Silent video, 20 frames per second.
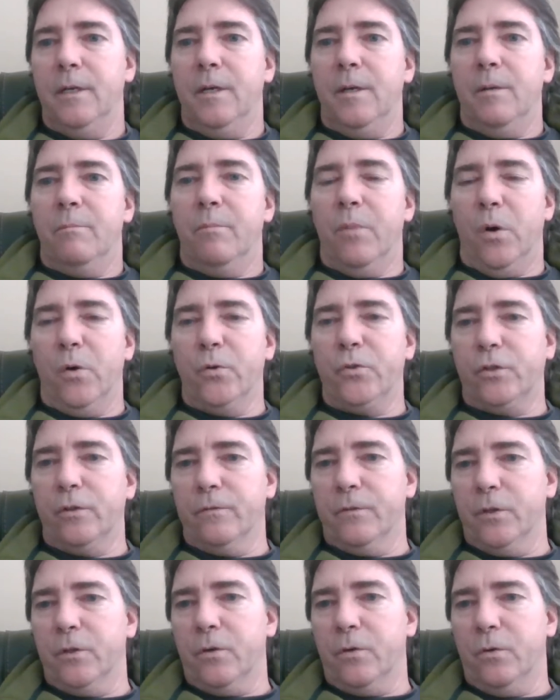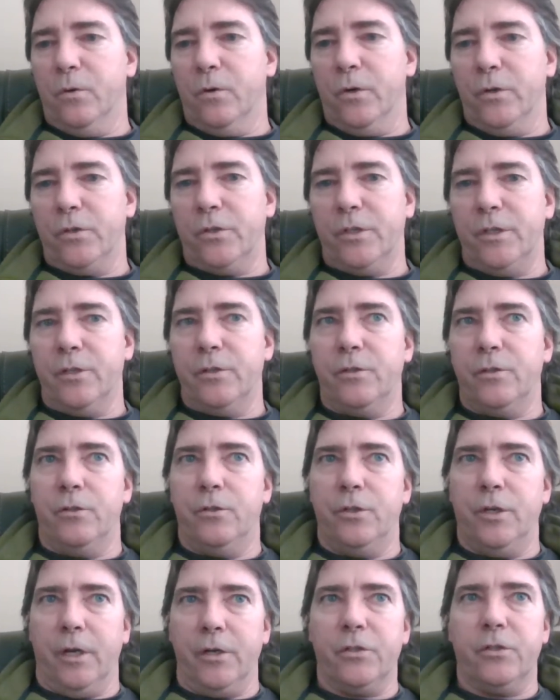Most of the course is
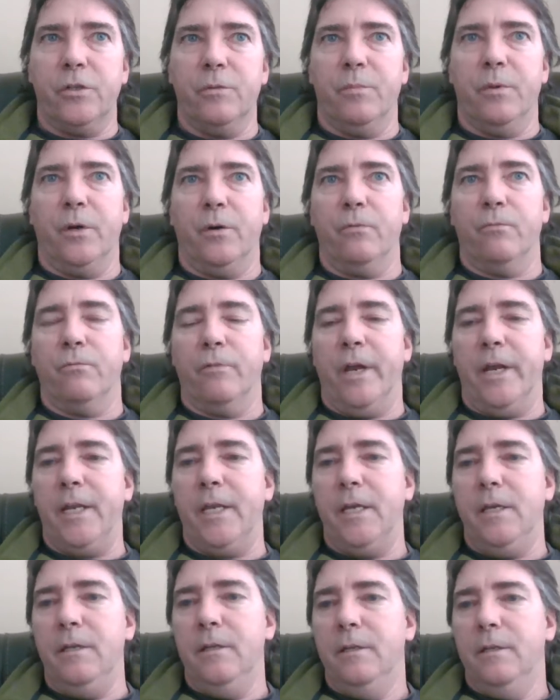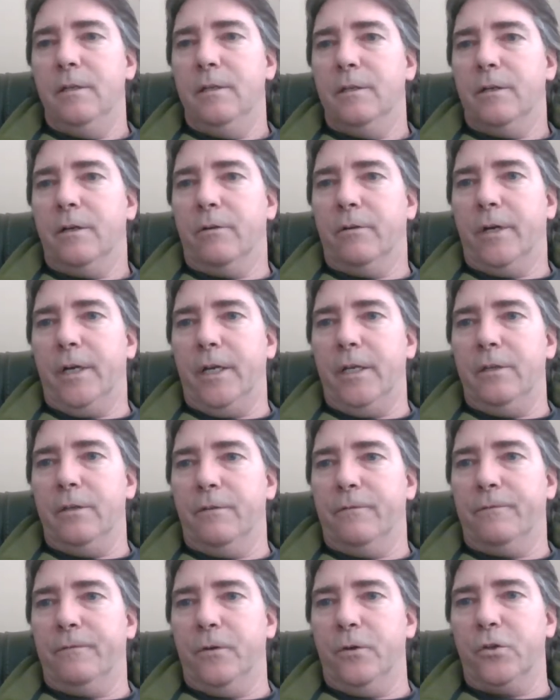just about ready, all right?
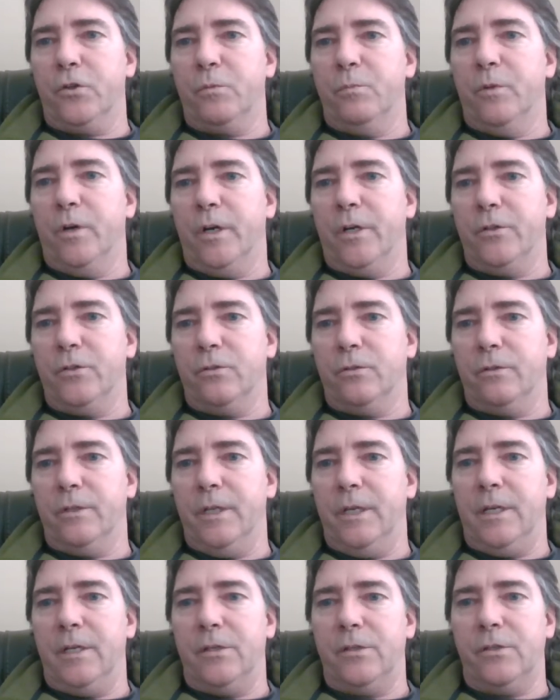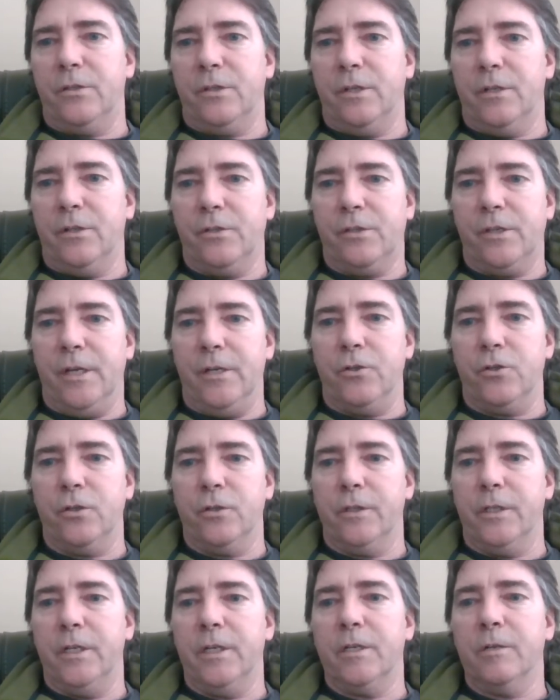The first module is
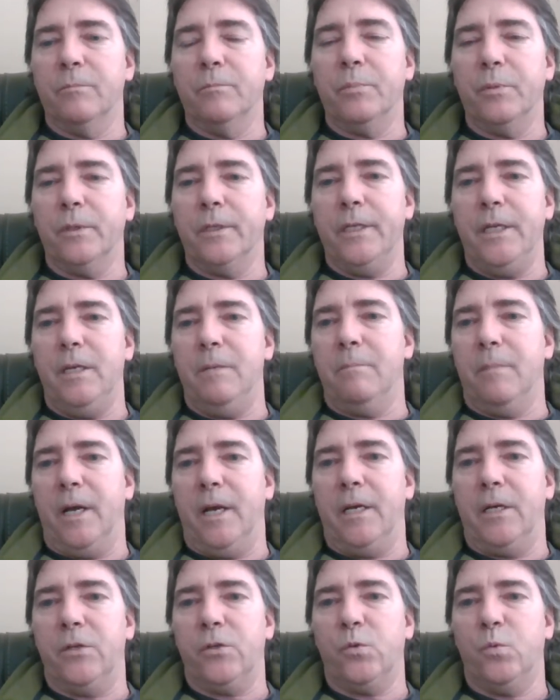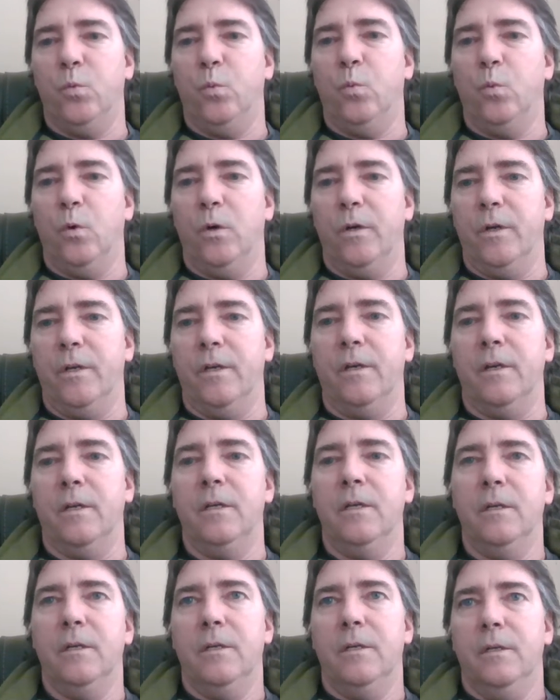essentially complete minus
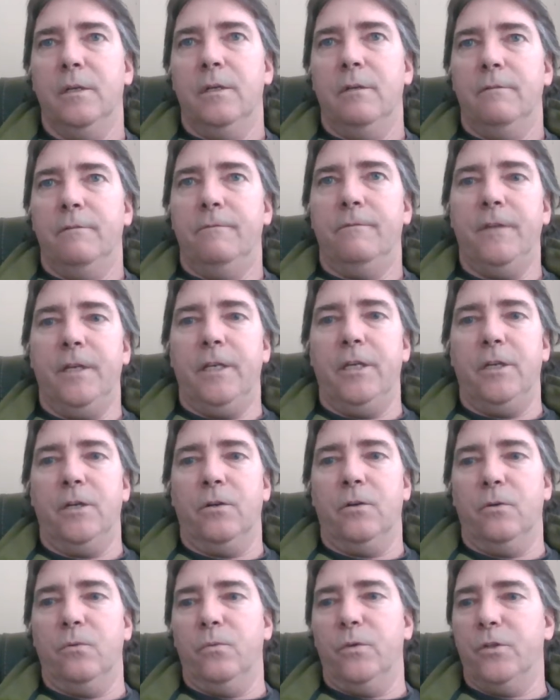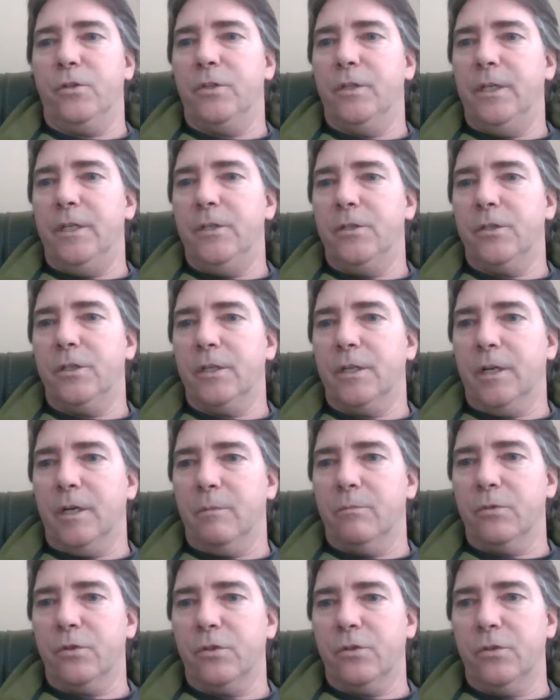one video, which needs to
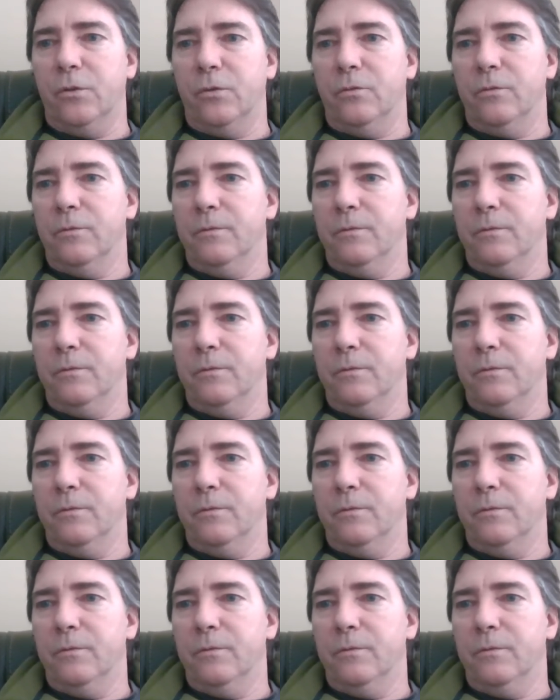come soon.